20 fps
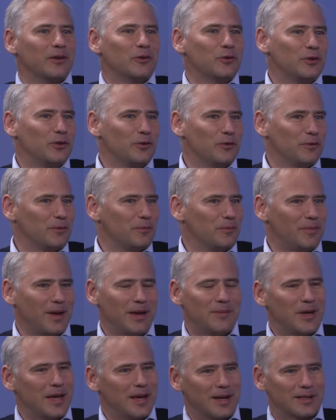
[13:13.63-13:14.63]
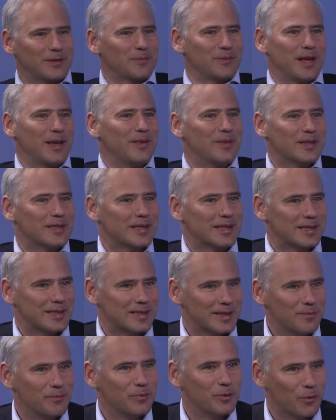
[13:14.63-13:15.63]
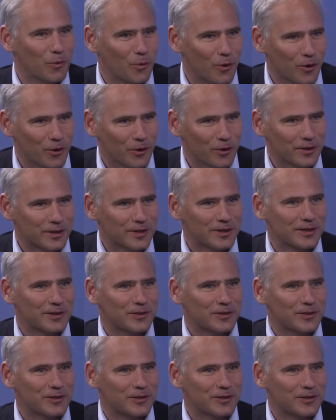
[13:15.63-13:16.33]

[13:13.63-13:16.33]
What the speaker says: Could you maybe explain this in simple words